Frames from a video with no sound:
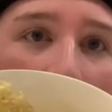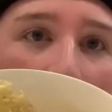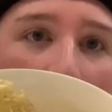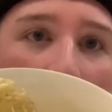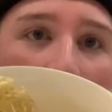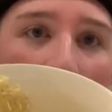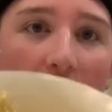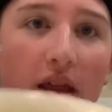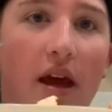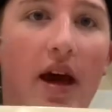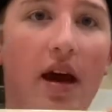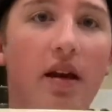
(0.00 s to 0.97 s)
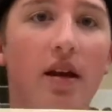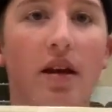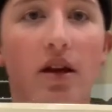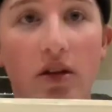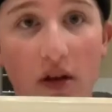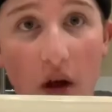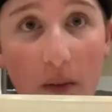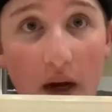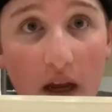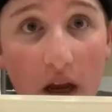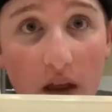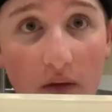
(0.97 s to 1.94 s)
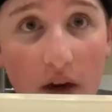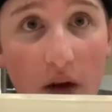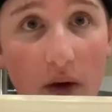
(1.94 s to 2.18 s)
up looking like that. So I'm gonna cut the video